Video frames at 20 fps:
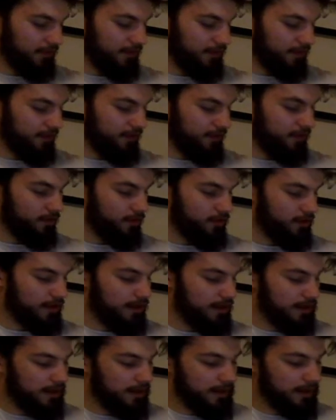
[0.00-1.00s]
So,
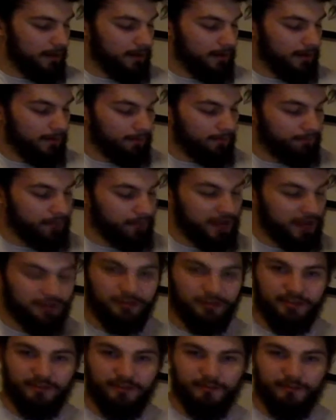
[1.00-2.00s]
based
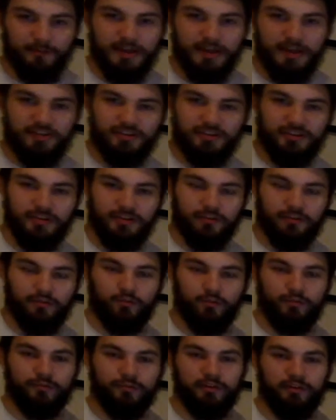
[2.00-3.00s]
on this information, then
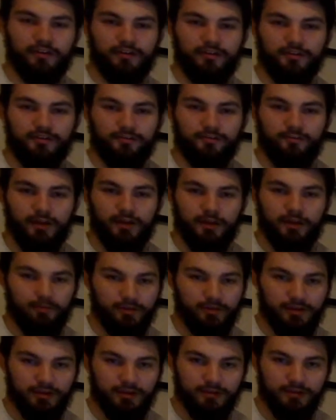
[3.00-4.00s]
we've got a
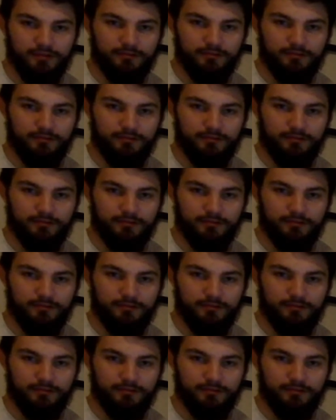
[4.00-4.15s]
pretty